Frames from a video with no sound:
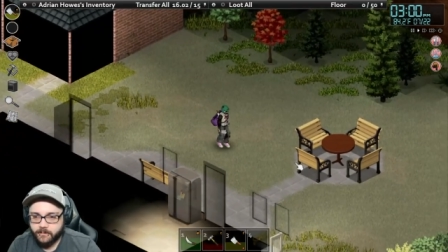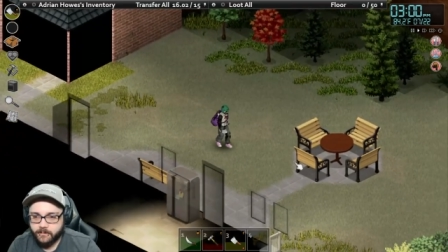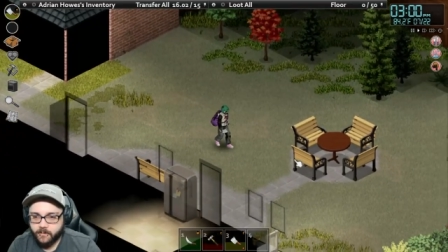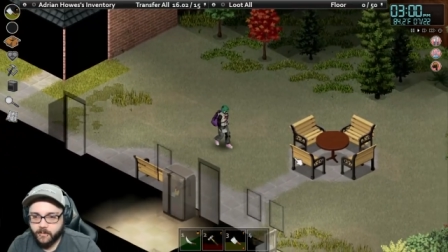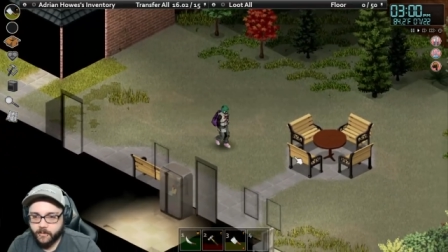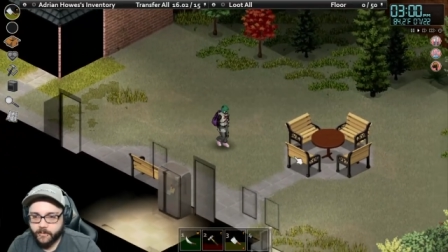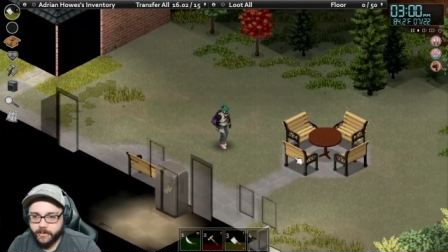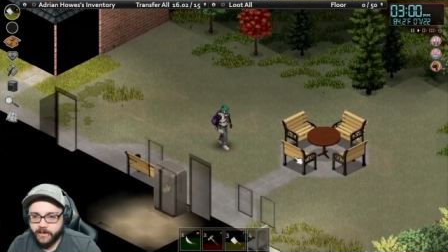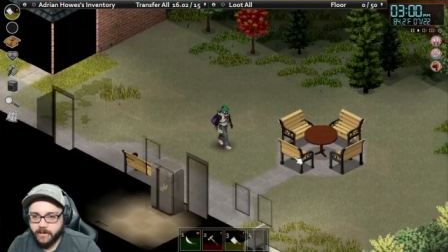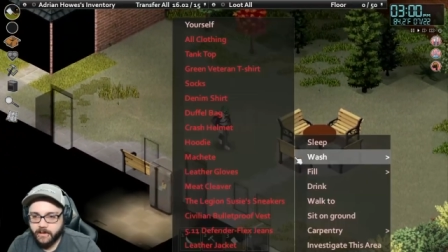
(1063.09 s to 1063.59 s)

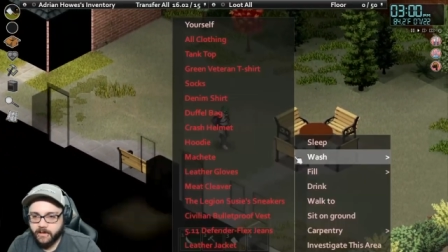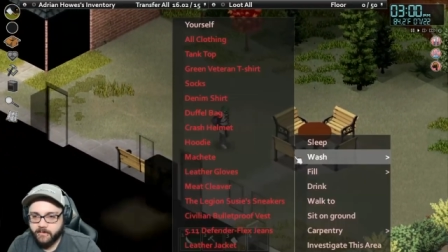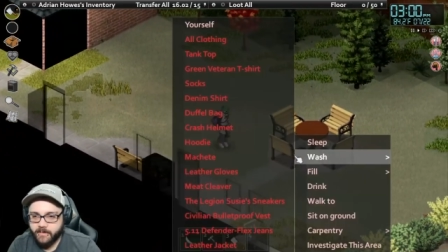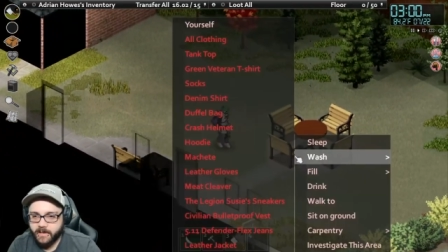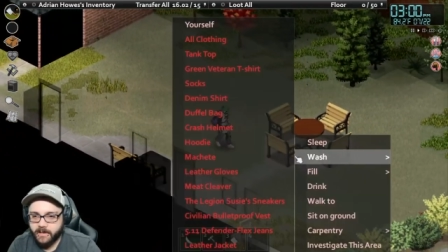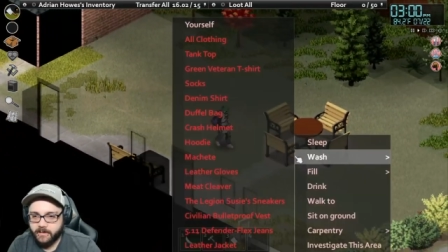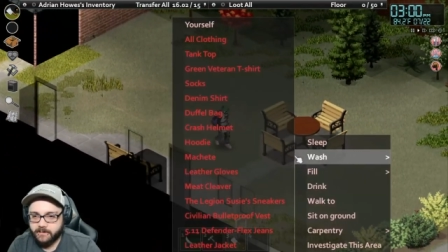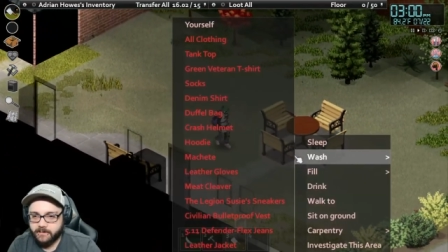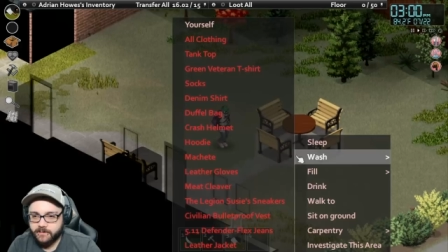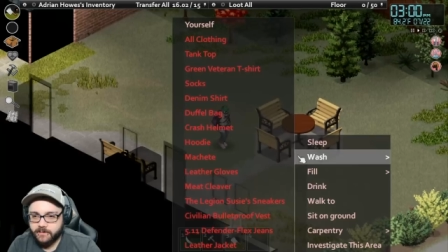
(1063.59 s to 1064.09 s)
what we came
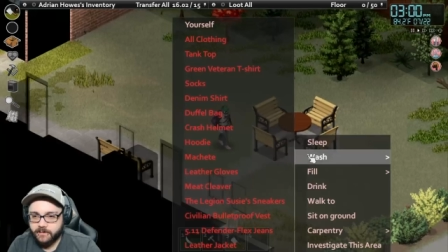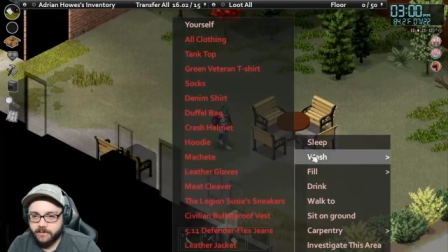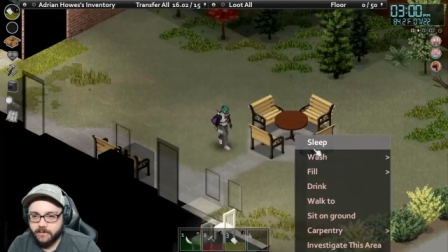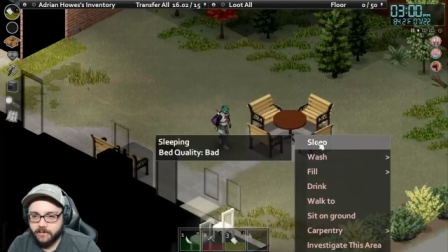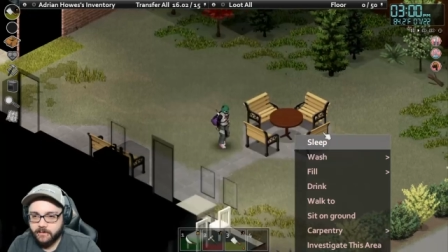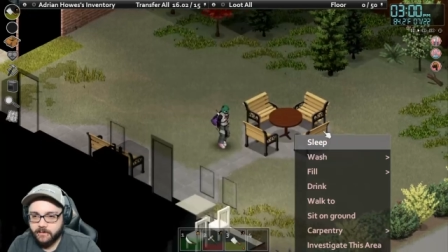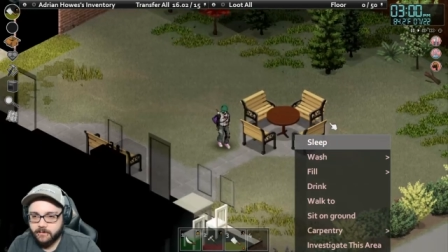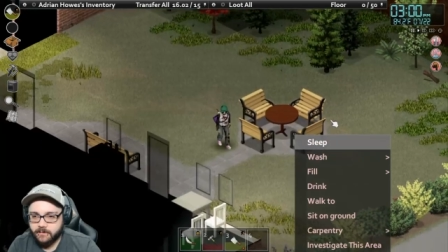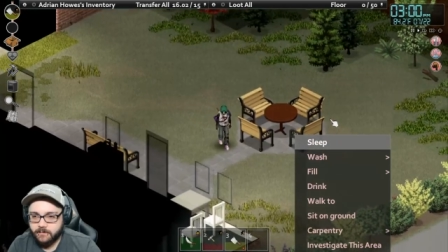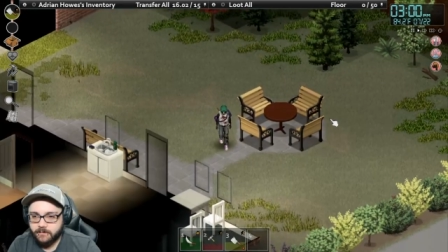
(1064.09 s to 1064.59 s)
out to
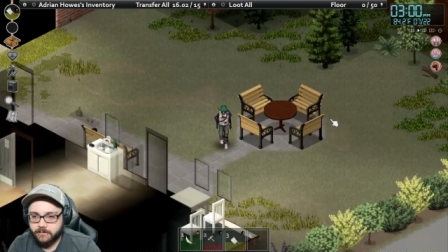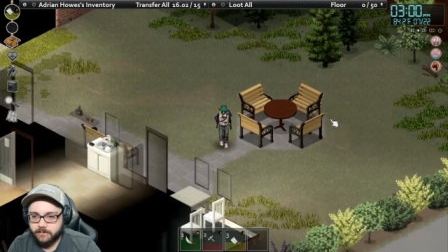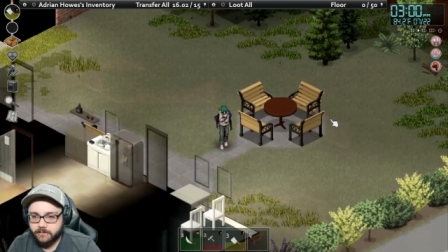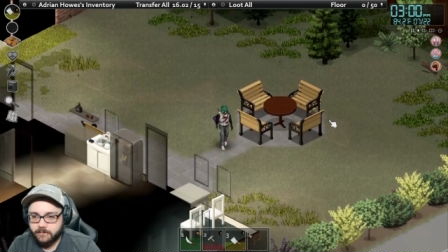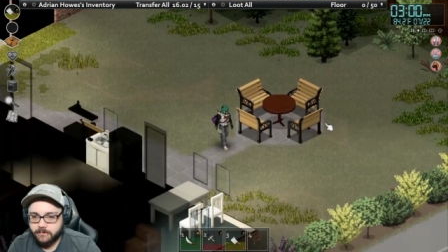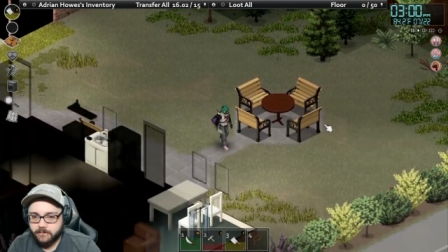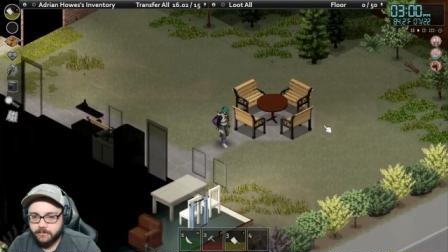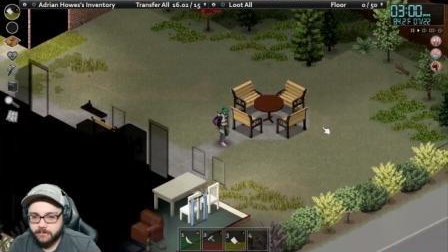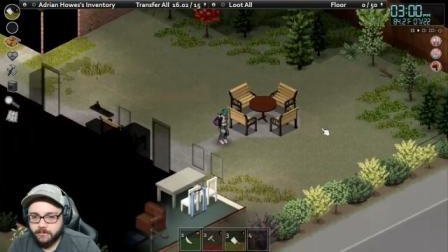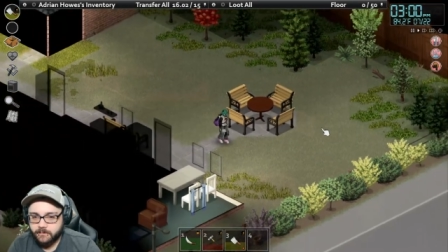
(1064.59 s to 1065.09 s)
get,
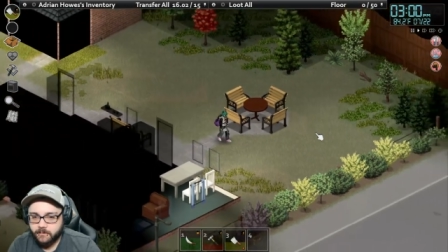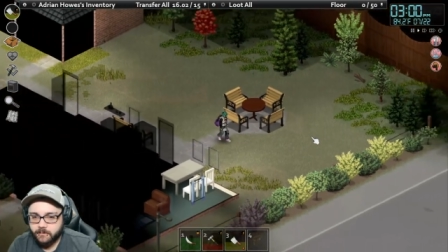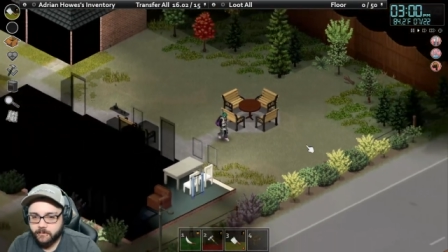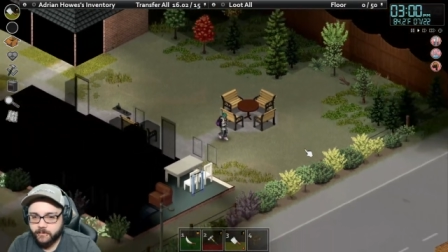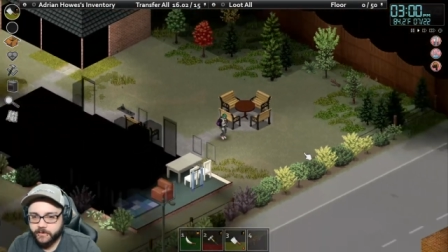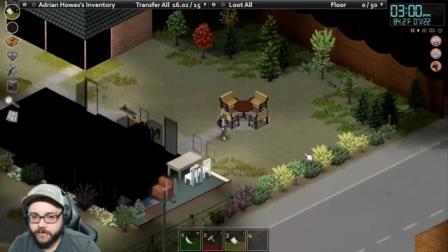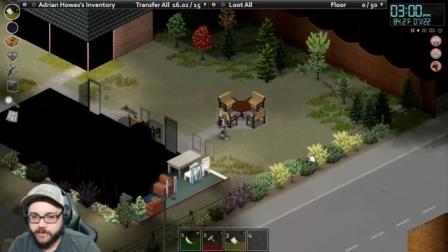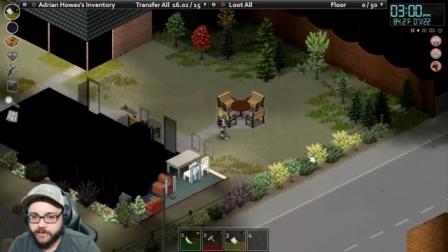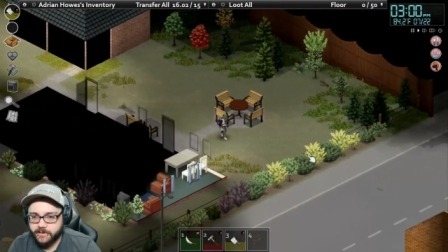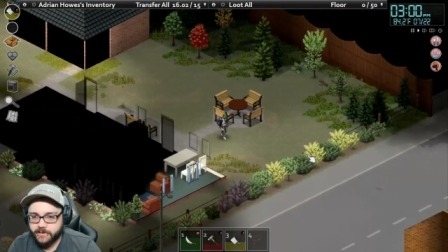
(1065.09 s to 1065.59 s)

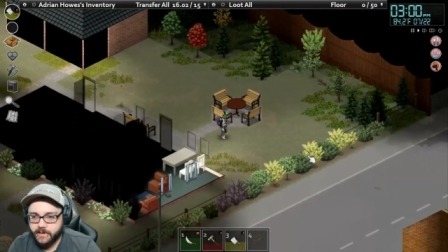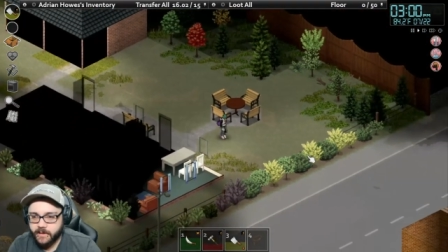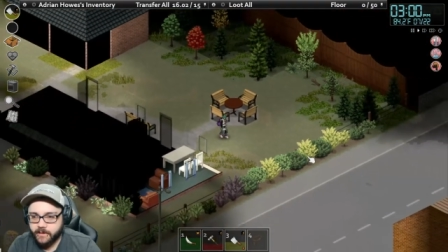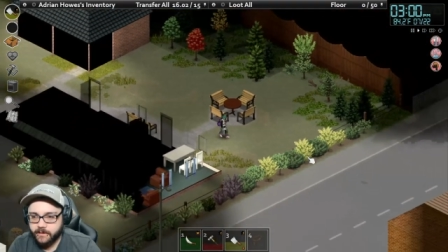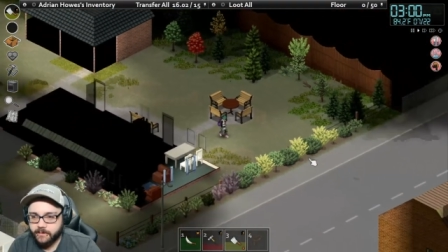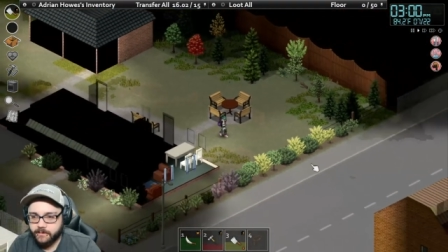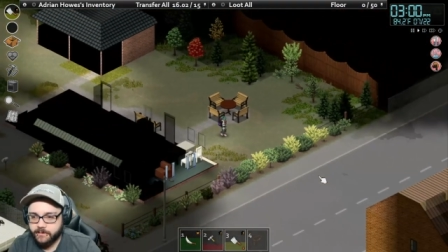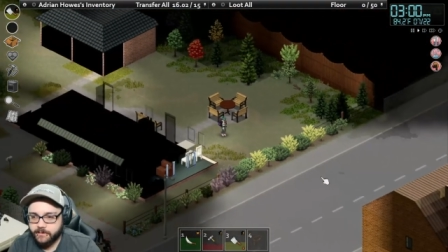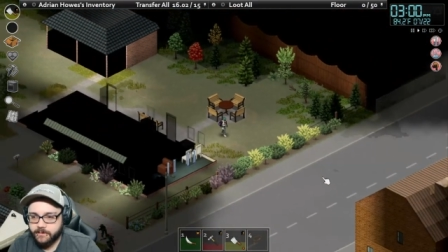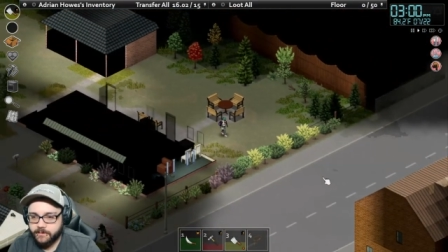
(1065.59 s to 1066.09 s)
which is
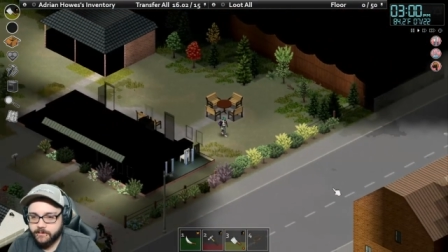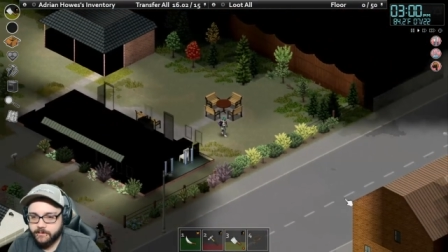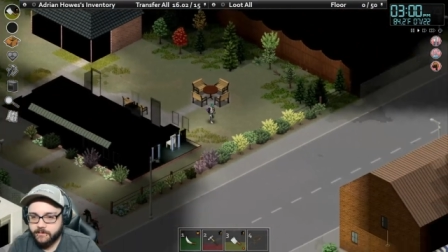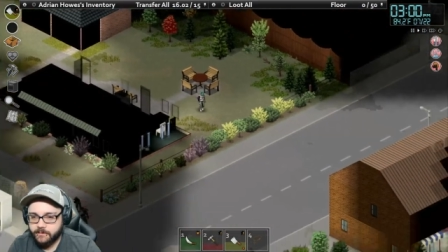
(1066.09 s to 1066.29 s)
nails.